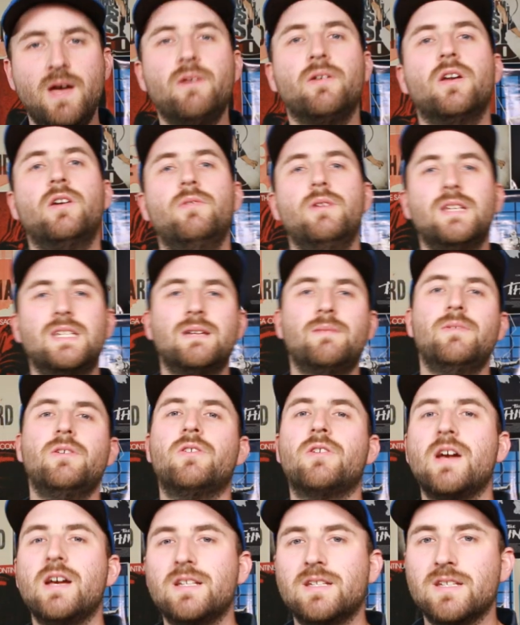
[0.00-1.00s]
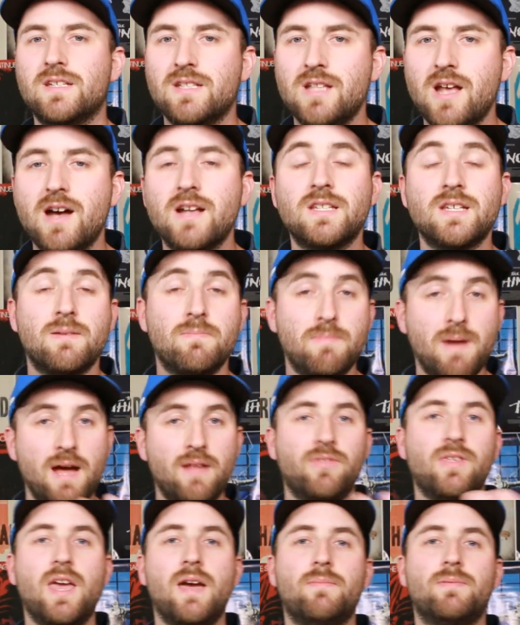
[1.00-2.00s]
Now I'm going to read some of your guys' thoughts
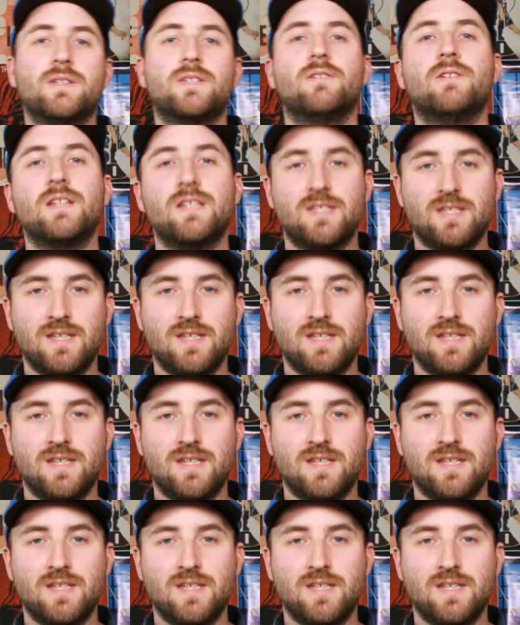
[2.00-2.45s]
about the episode